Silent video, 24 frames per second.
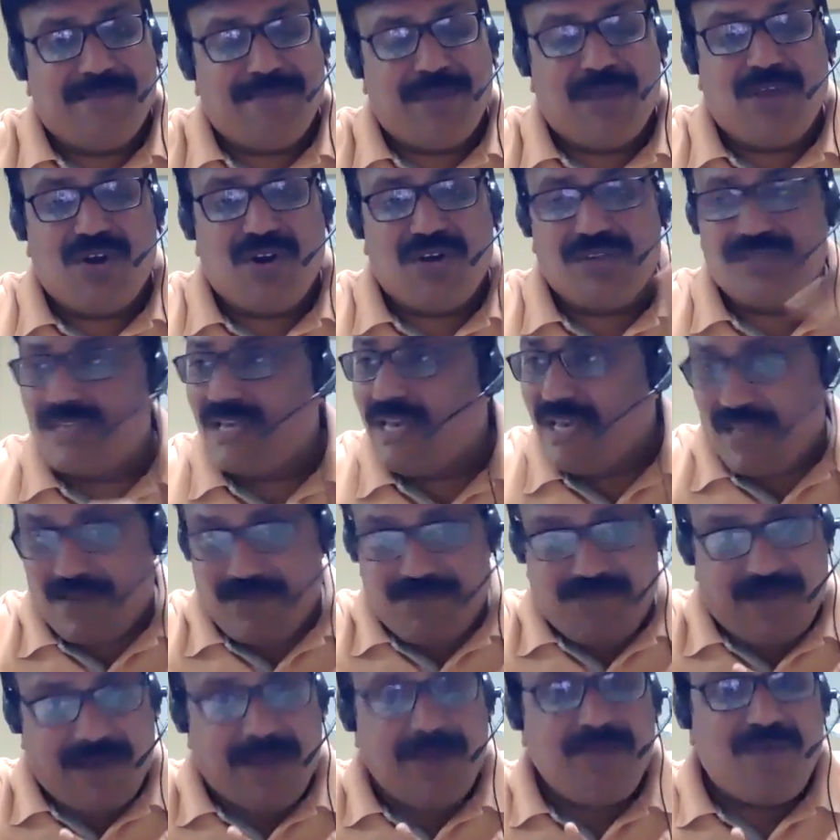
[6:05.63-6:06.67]
Because
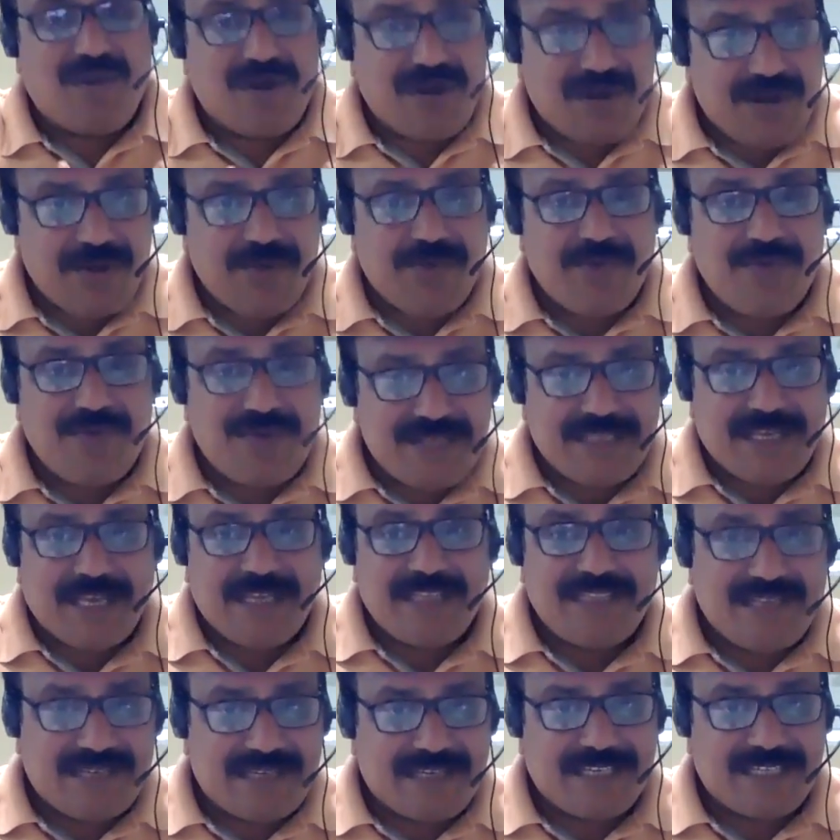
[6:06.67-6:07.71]
if I wanted to
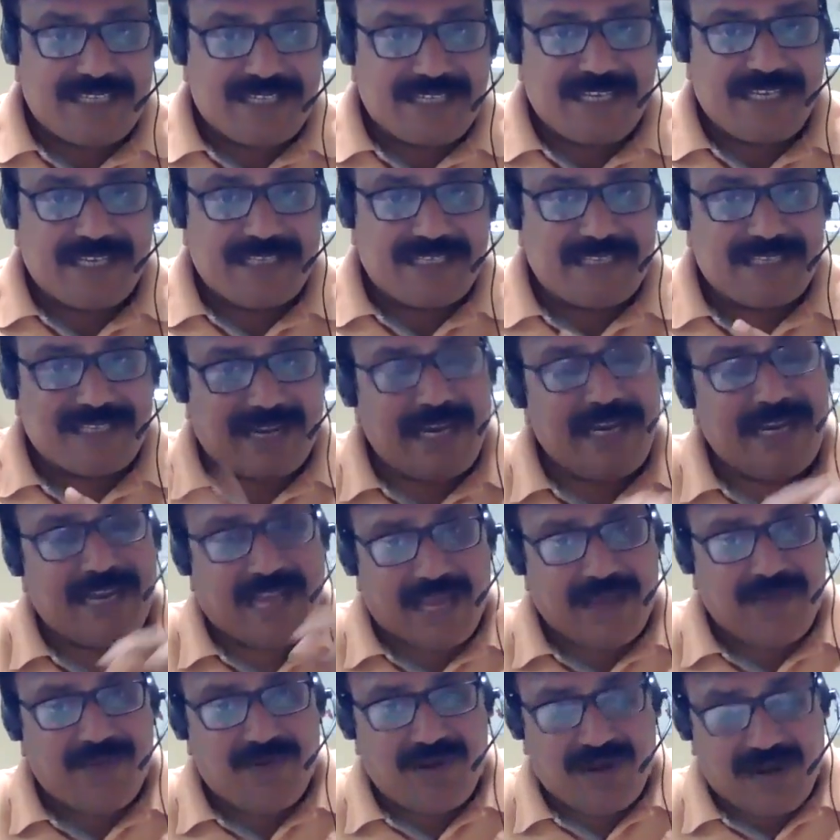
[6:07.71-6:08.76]
design the test cases, right,
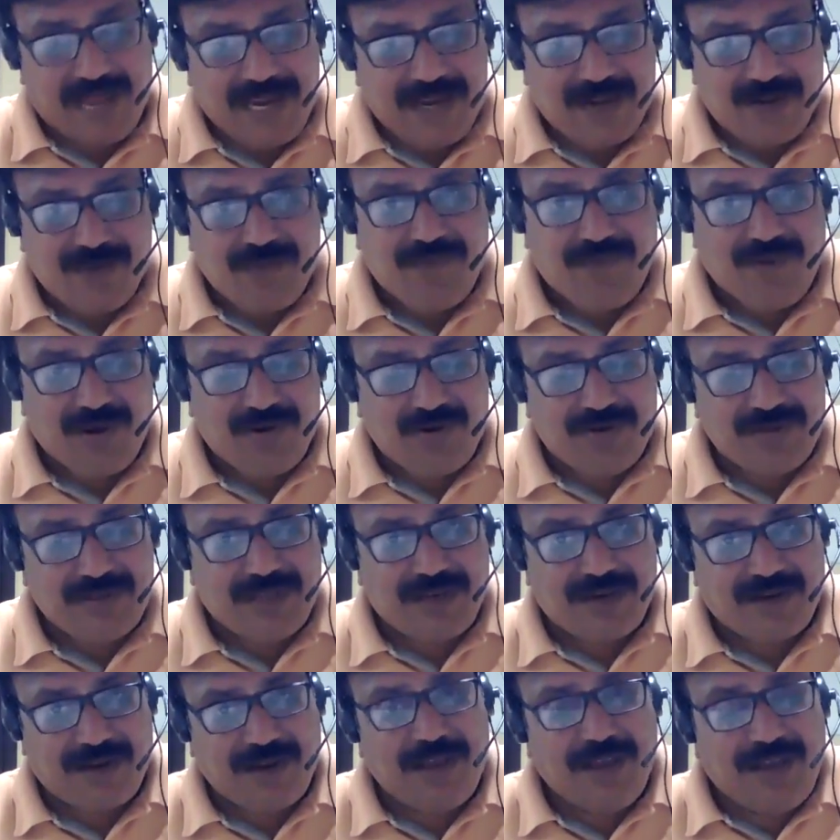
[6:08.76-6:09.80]
I would like to follow
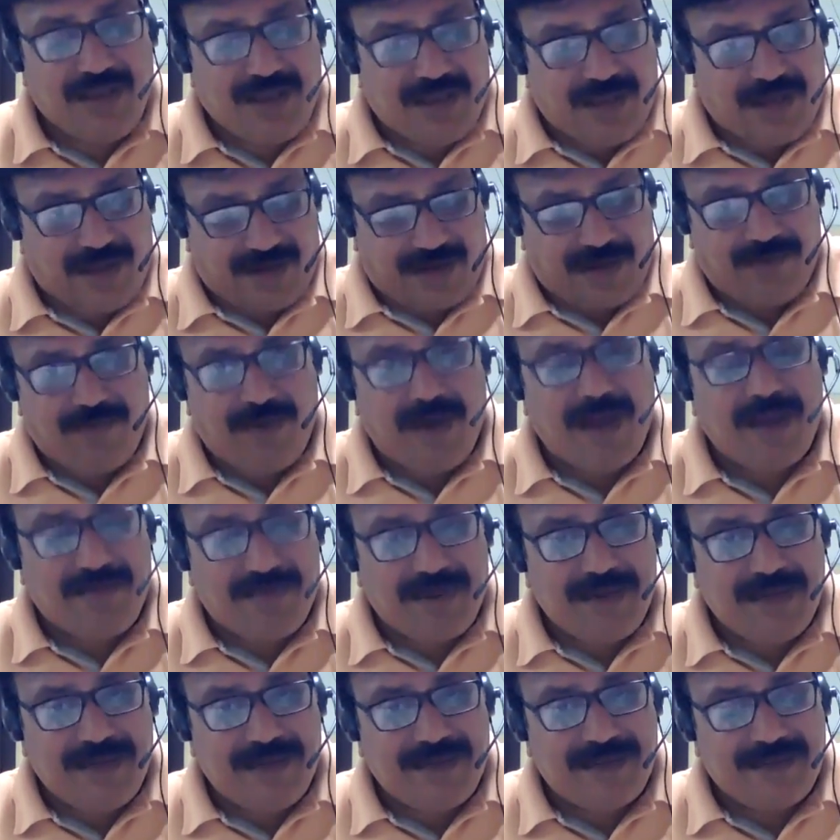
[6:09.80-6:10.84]
the
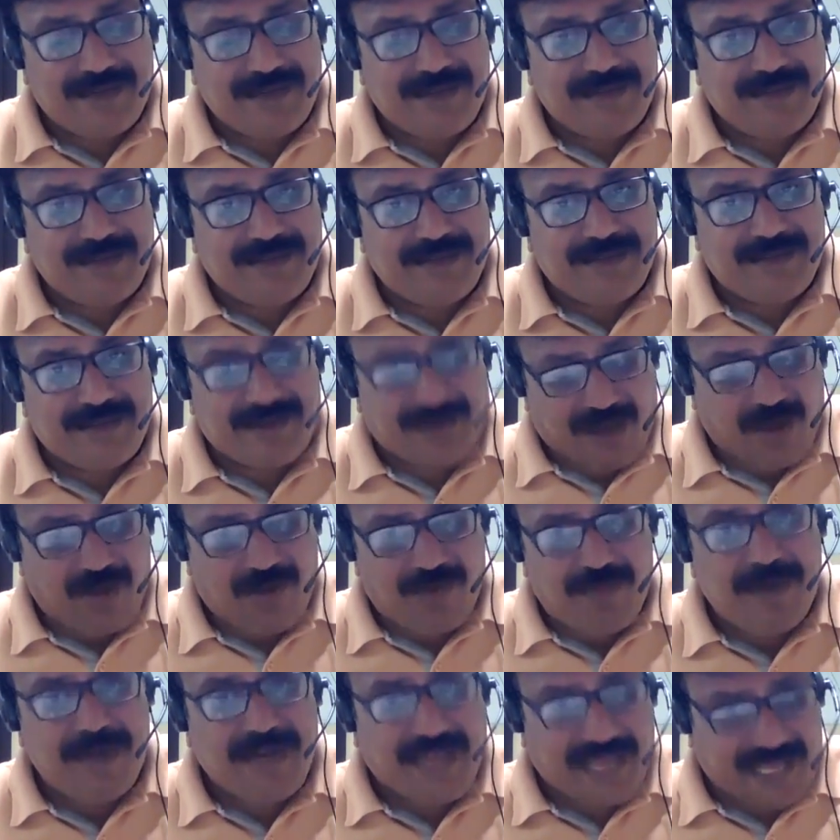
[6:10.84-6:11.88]
requirement
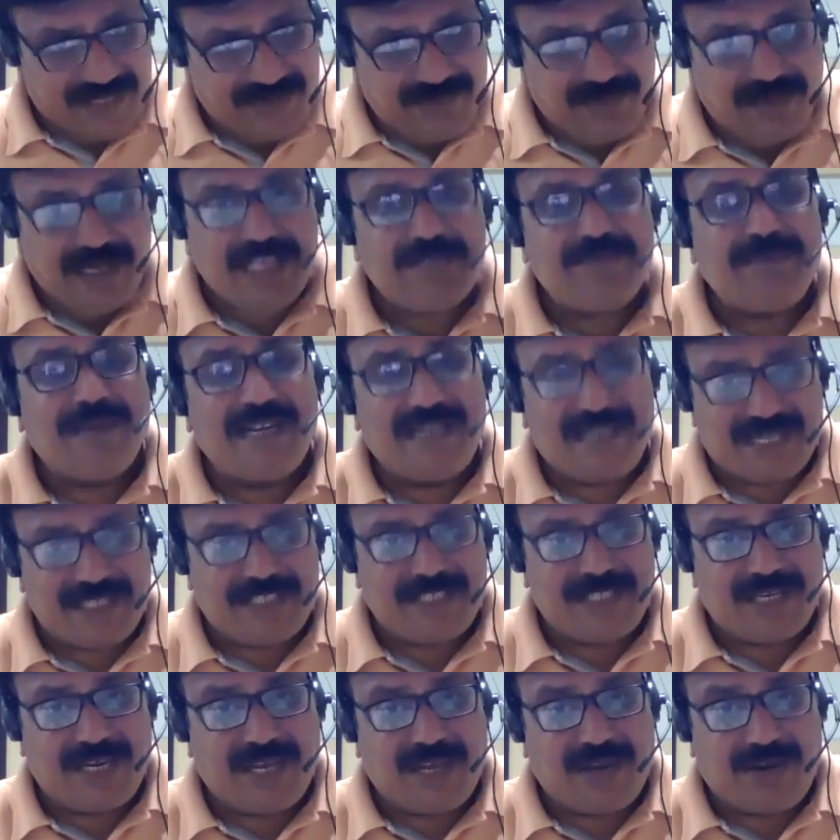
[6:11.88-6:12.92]
document as well as my
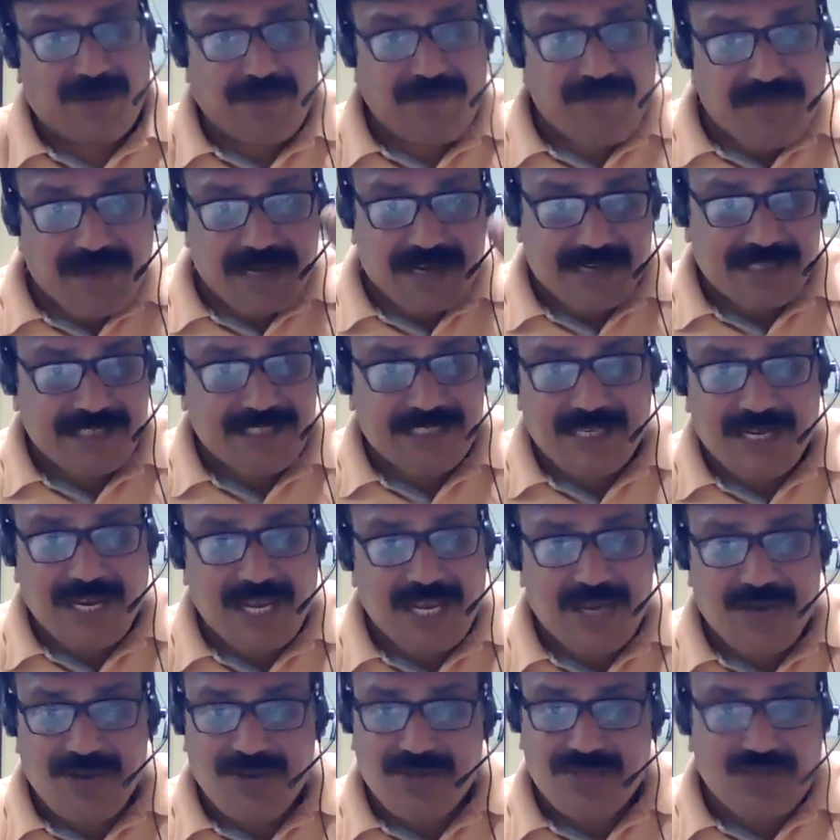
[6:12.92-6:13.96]
test scenario. If my test
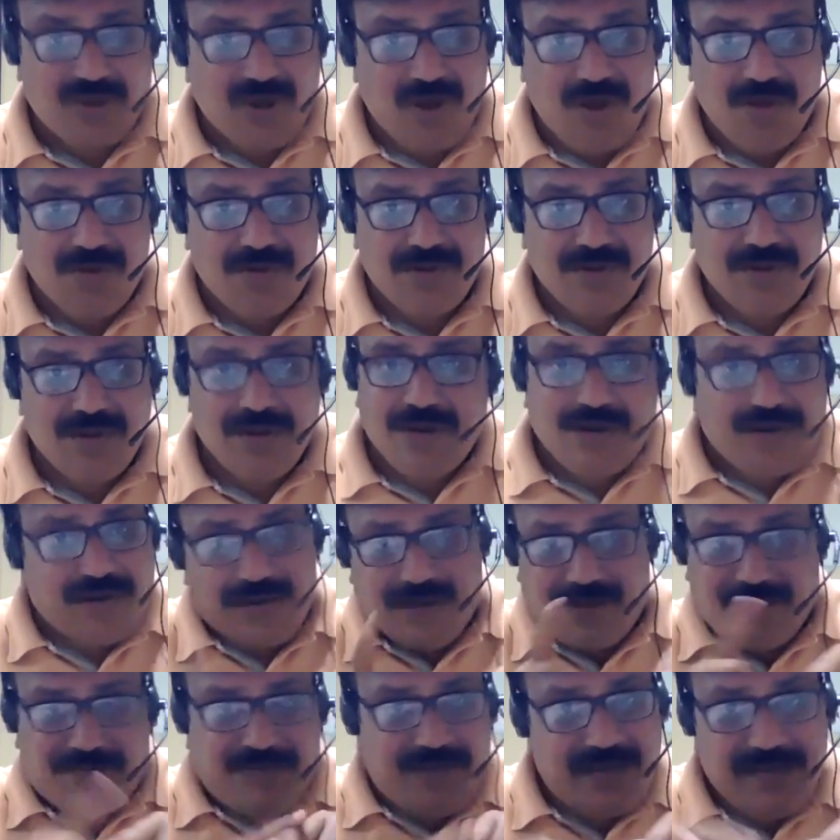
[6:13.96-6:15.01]
scenario is wrong,
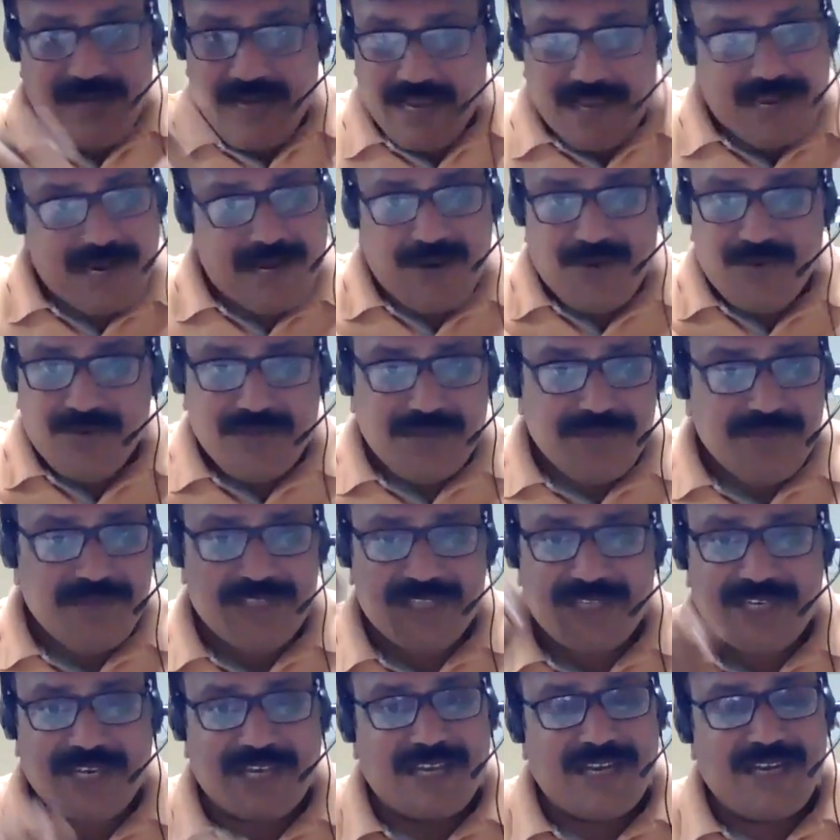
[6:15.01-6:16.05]
definitely I can do the
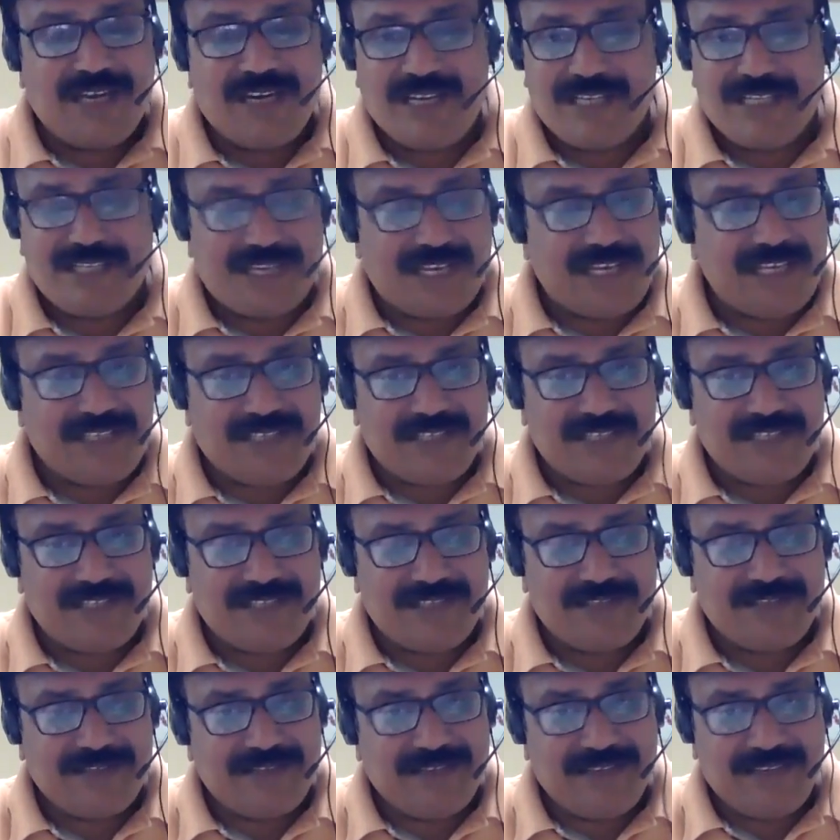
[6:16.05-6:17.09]
mistake in test
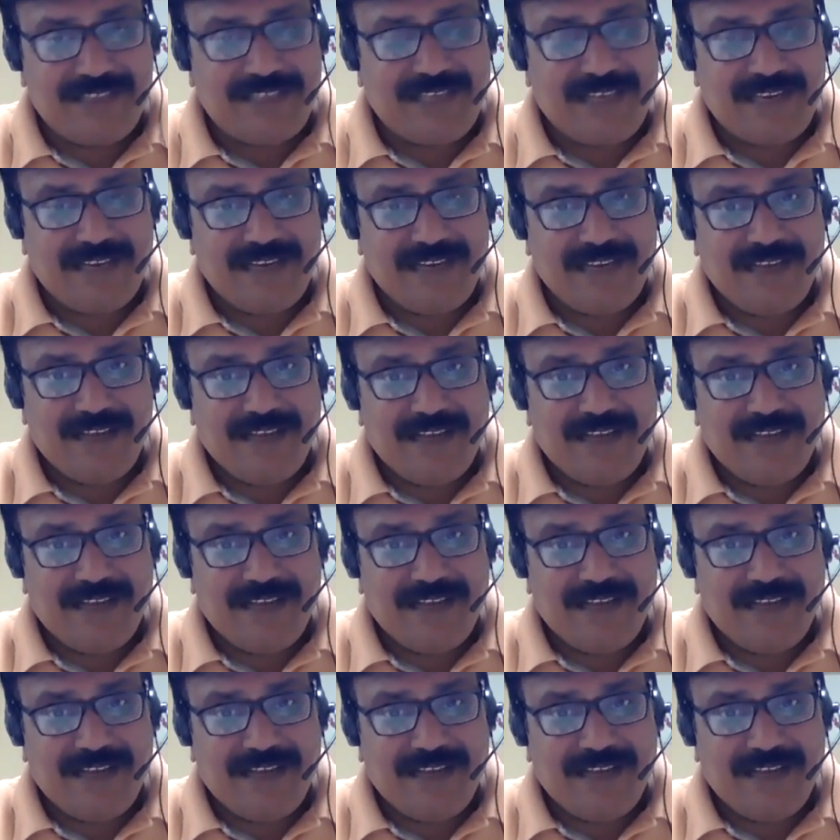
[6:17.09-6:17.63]
cases design.